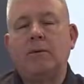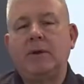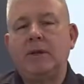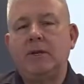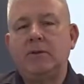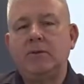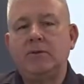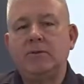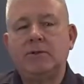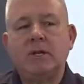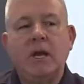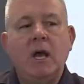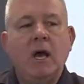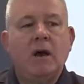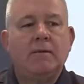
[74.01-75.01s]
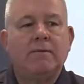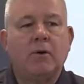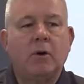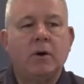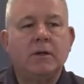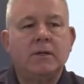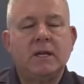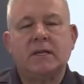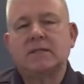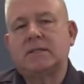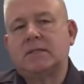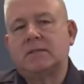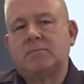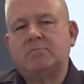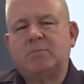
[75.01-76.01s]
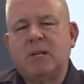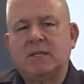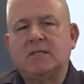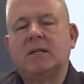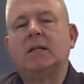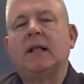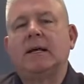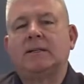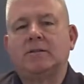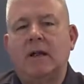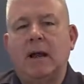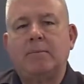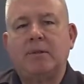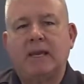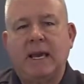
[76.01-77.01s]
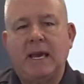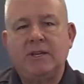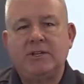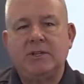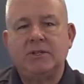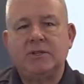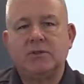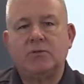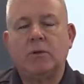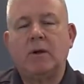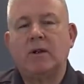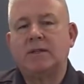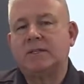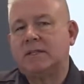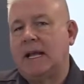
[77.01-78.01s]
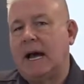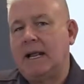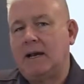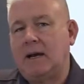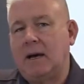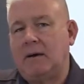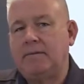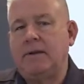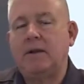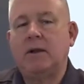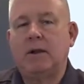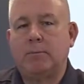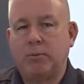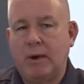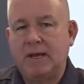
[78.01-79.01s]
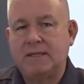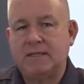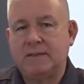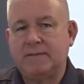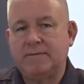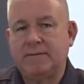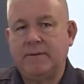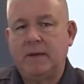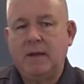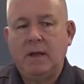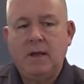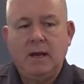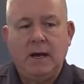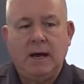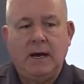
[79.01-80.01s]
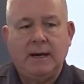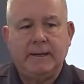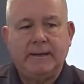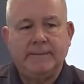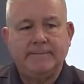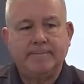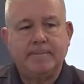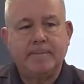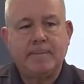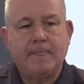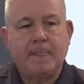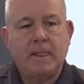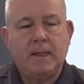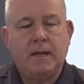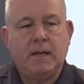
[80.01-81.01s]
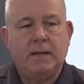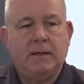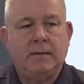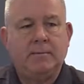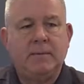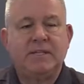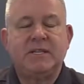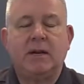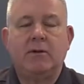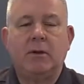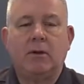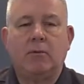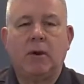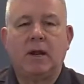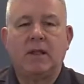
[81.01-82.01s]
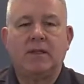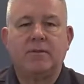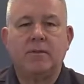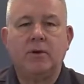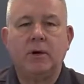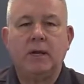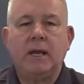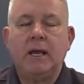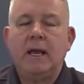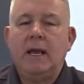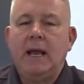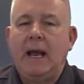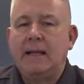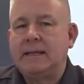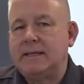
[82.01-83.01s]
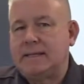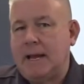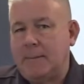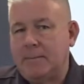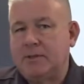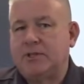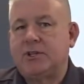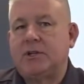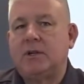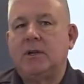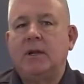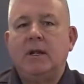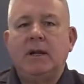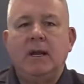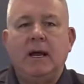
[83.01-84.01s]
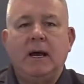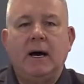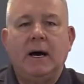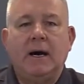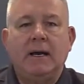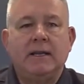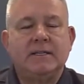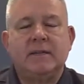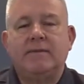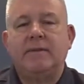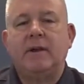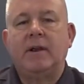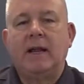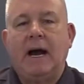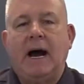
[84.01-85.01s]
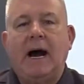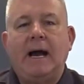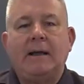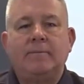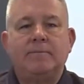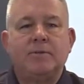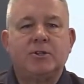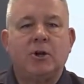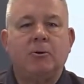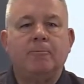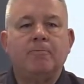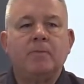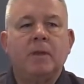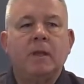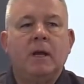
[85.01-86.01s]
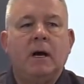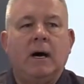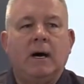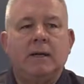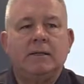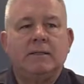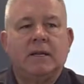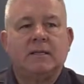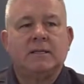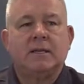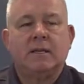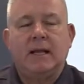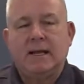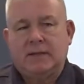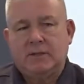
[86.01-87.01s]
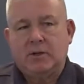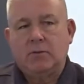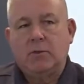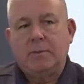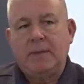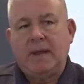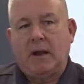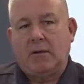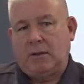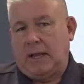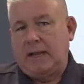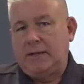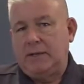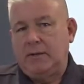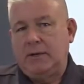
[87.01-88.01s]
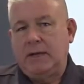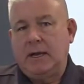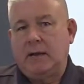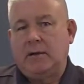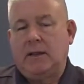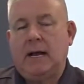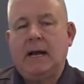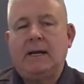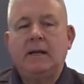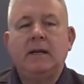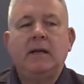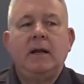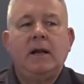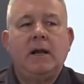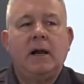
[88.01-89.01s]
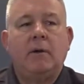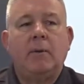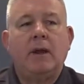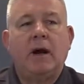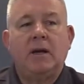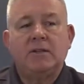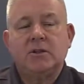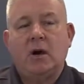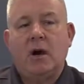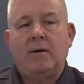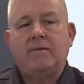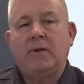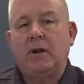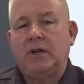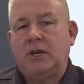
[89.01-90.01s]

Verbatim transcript: we use for dust, dust collector applications where it's not a, a very abrasive um, uh, material running through it and the temperature uh, uh, isn't very high. So uh, dust collector would be our light duty airlock. Uh, we also offer a